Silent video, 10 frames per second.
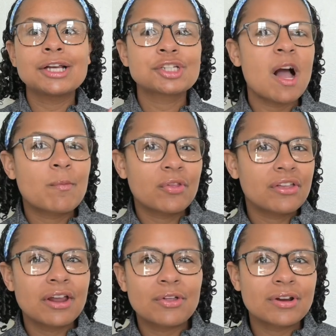shopped with
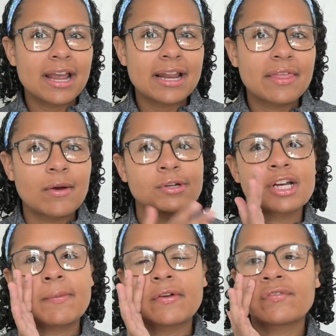another nanny that was shopping